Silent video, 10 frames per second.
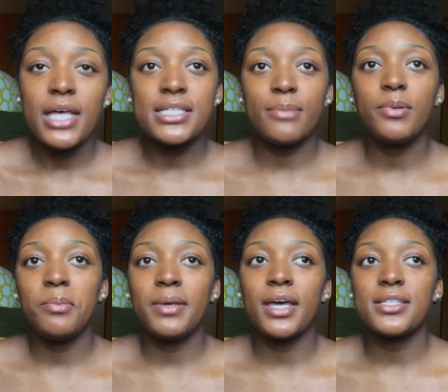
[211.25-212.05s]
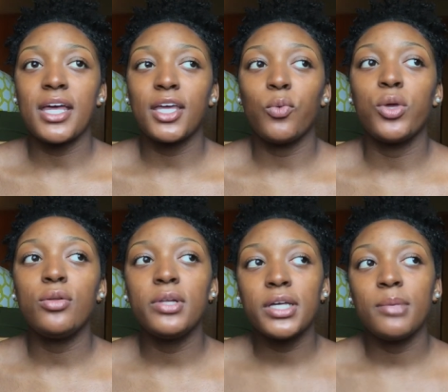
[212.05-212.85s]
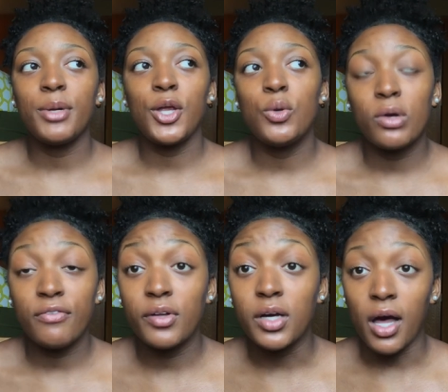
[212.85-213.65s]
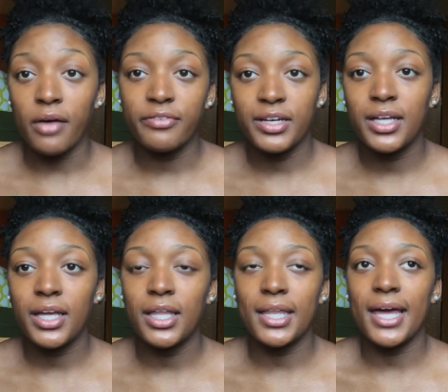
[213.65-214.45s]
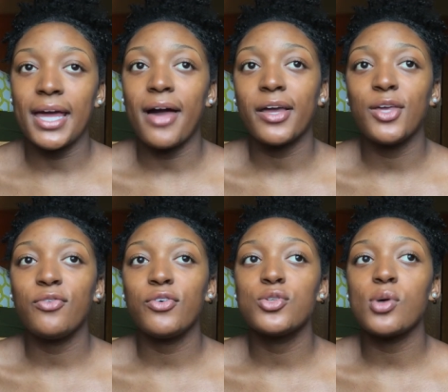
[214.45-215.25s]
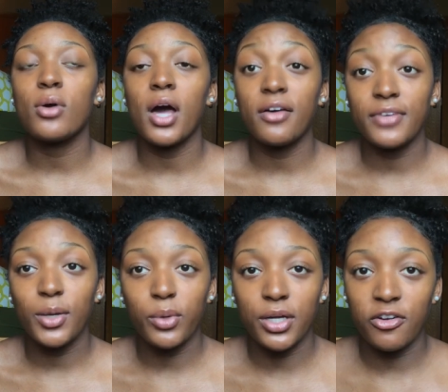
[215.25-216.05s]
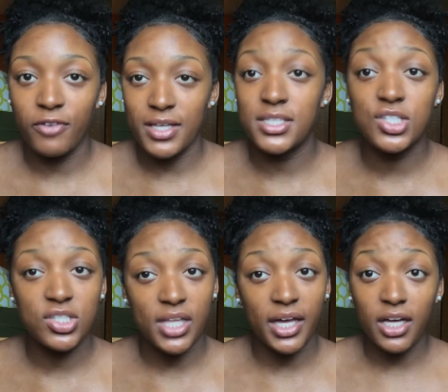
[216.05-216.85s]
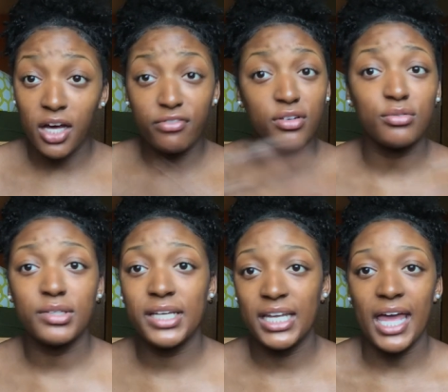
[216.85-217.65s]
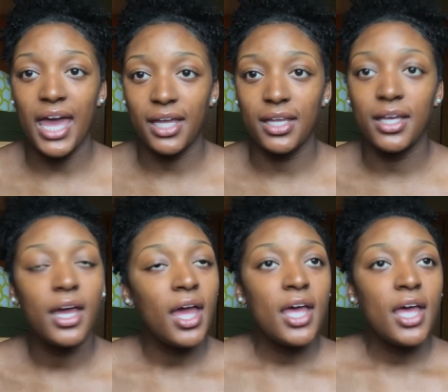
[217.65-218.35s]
Simply because like when you look in the mirror, you want to feel confident, and like how can you feel so confident when your face is just like covered in acne?